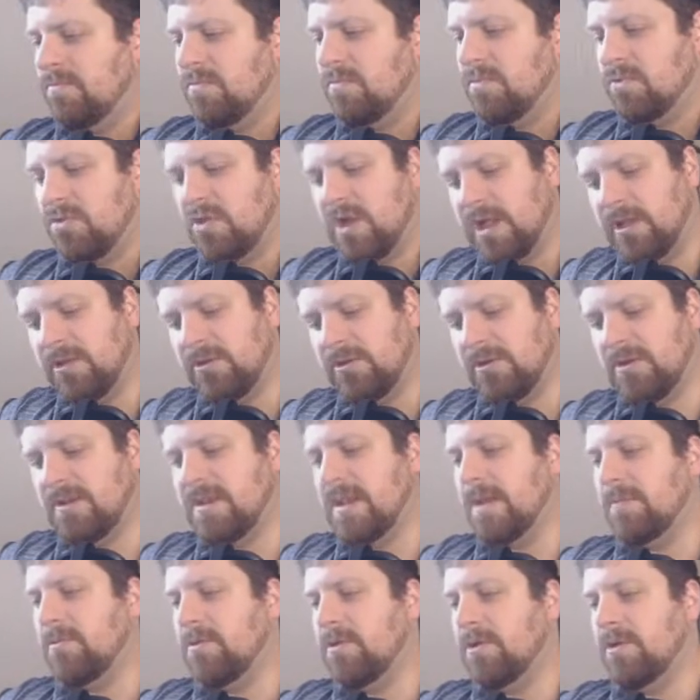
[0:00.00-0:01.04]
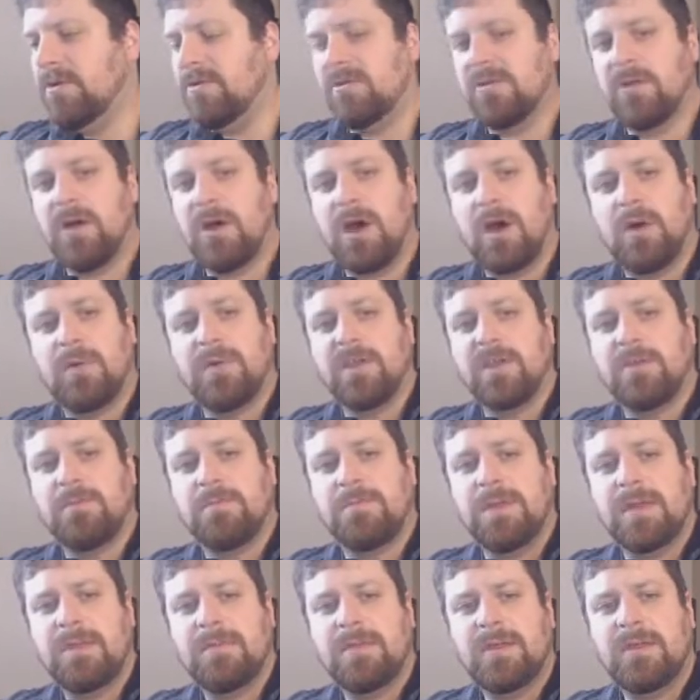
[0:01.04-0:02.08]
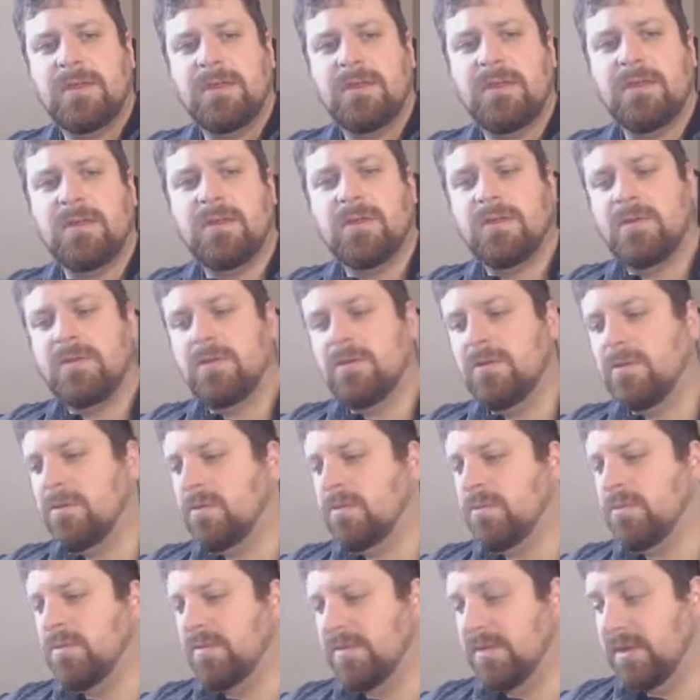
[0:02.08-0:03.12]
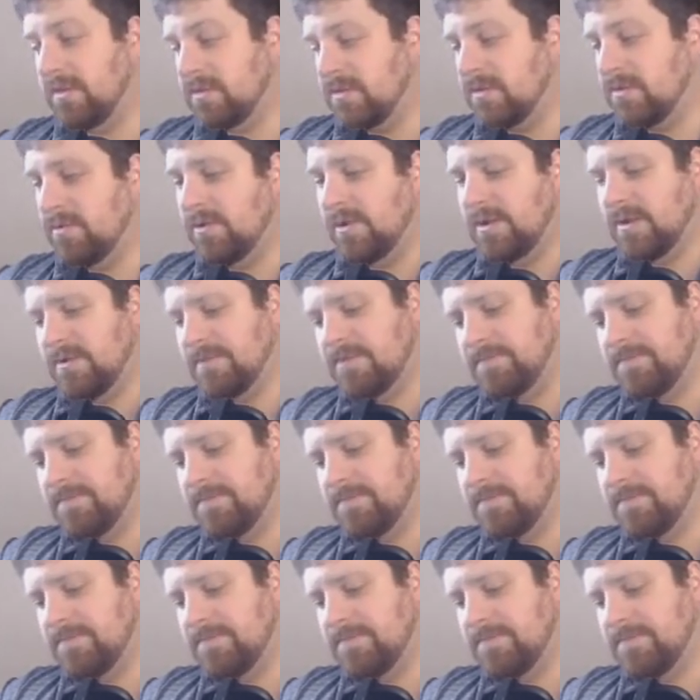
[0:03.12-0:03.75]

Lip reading: childhood neighbor used to always beat me with Exodia.